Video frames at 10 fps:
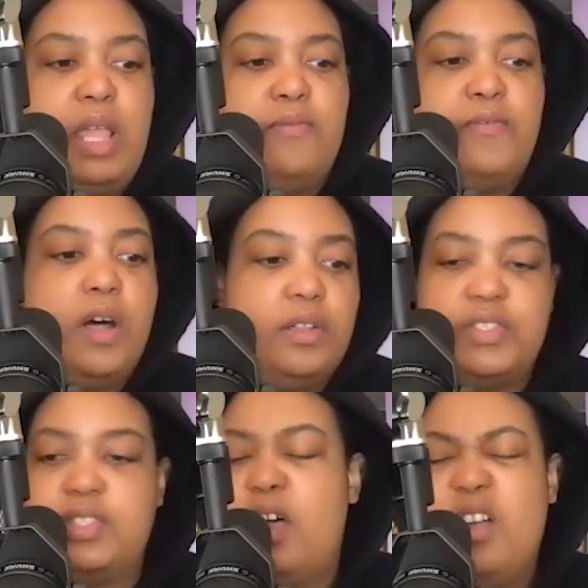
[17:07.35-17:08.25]

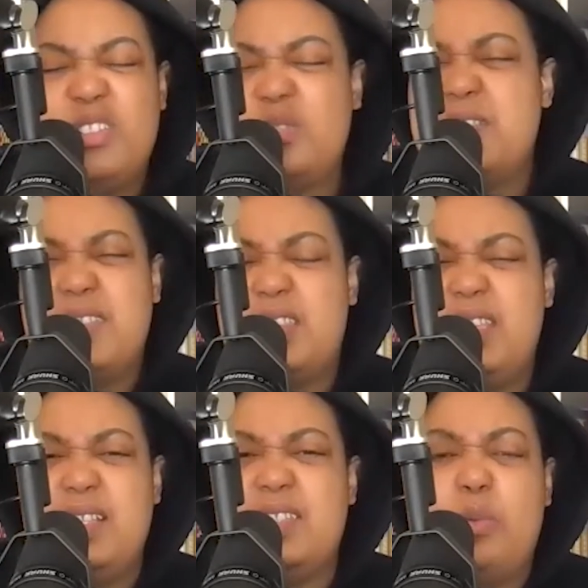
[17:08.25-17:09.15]
faults and all sorts of
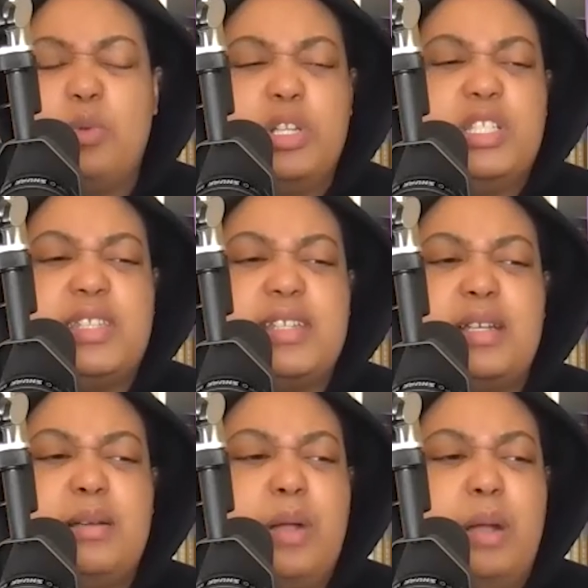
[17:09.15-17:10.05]
things that were just like
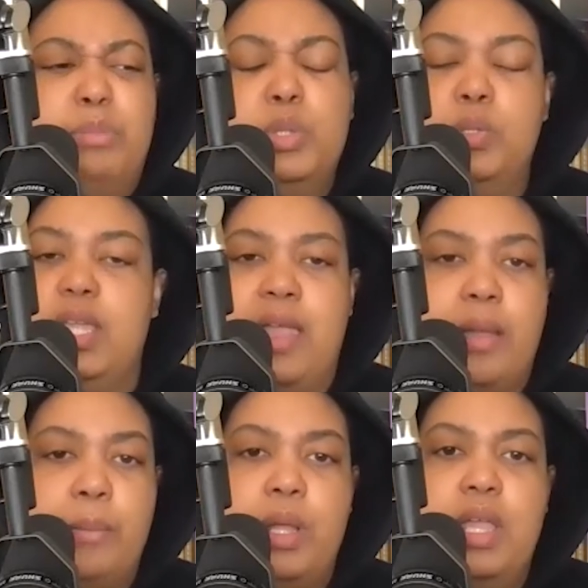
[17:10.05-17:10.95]
a boot camp.